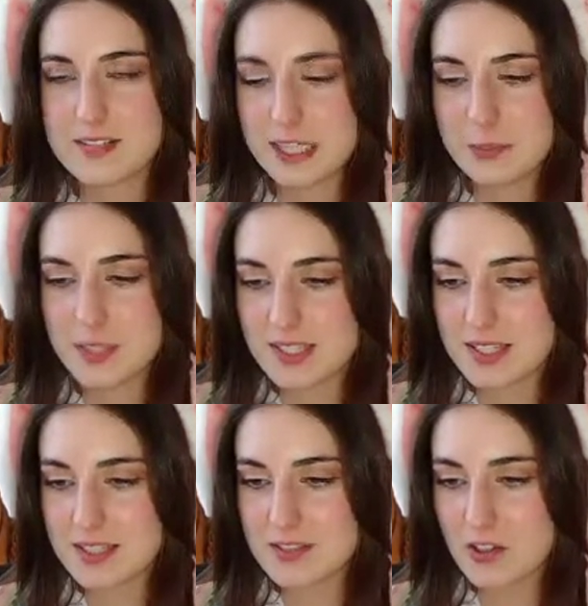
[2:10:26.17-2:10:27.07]
Tell me
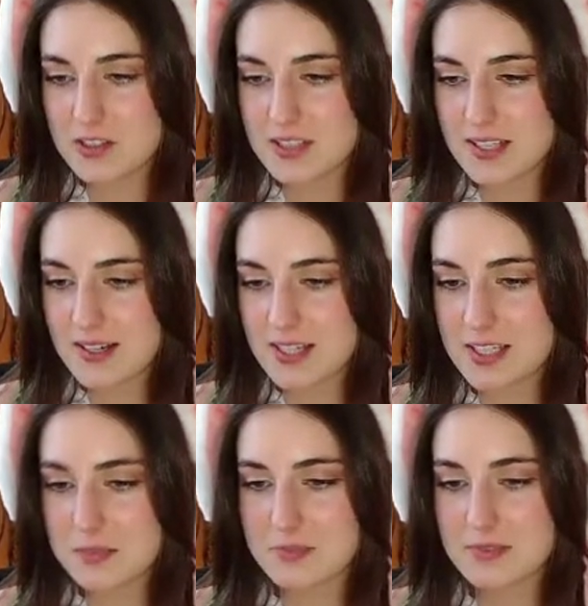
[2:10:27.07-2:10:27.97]
that in on
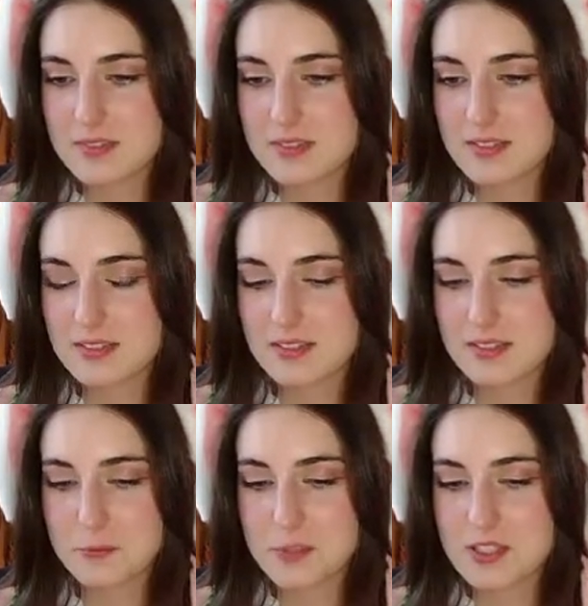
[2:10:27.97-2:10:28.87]
time
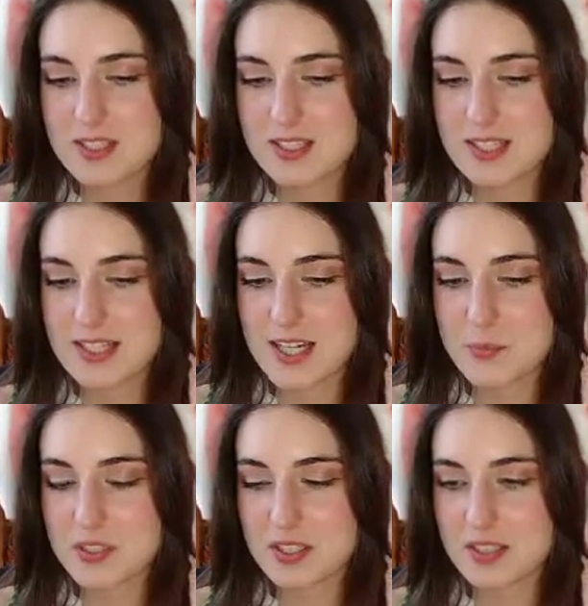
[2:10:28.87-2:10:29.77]
when you see that
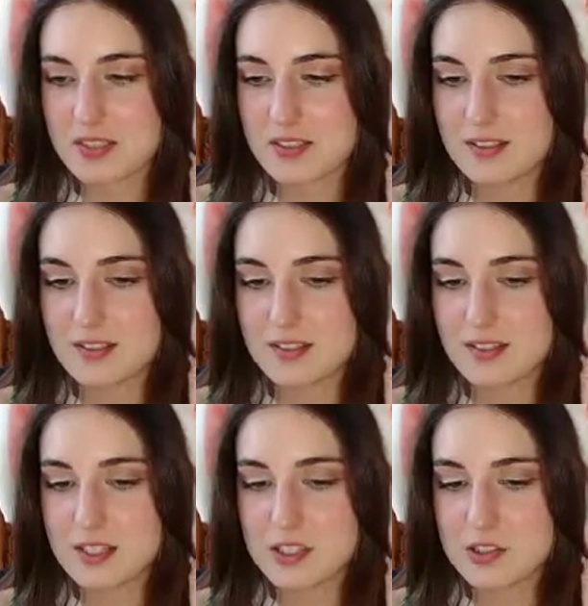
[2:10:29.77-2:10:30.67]
happening.
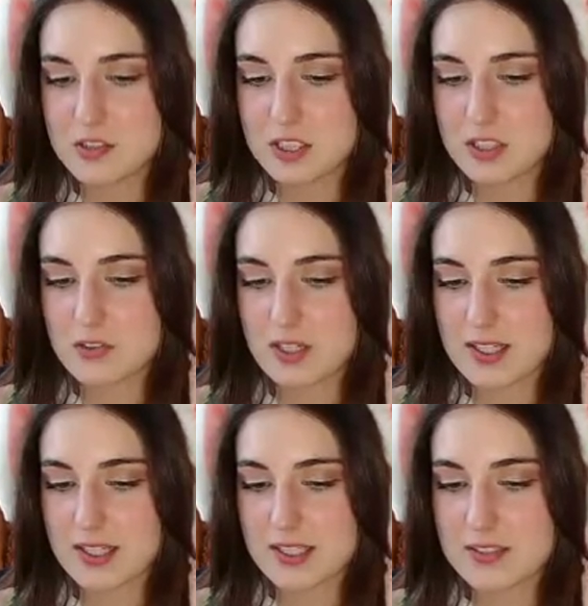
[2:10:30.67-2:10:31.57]
And you too,
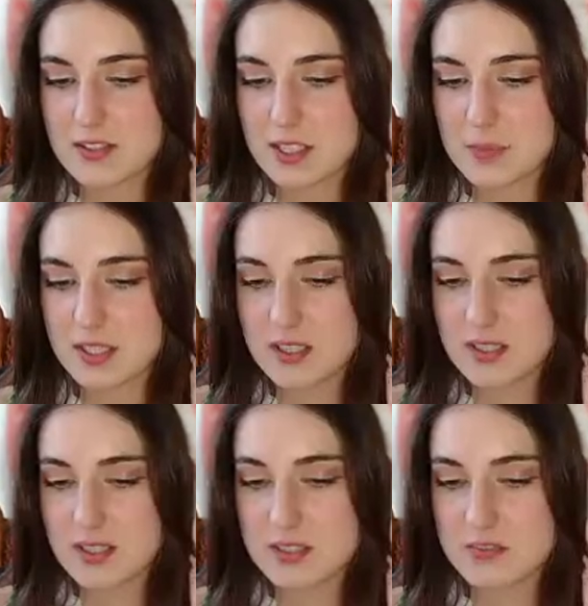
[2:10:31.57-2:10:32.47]
Akaketsugami.
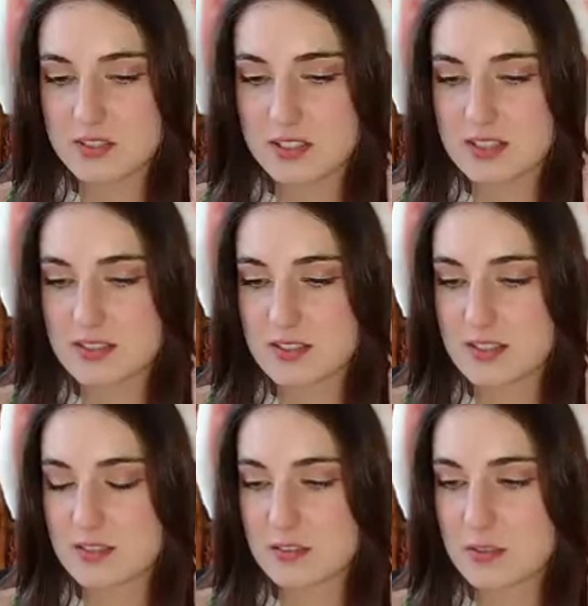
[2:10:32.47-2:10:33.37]
I didn't realize it
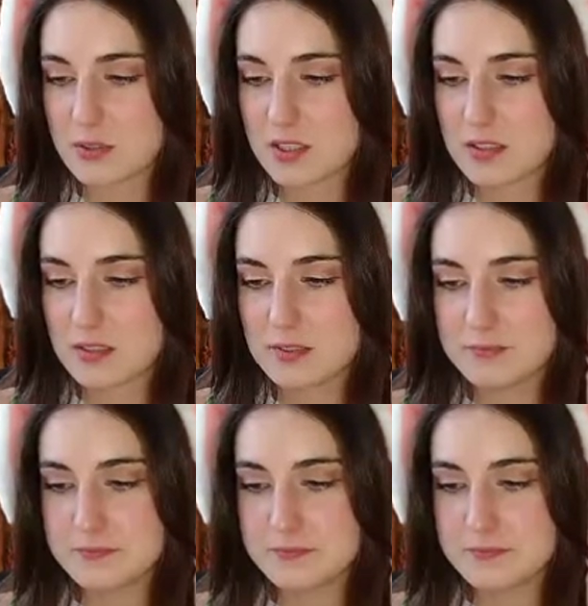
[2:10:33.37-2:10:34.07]
either. okay.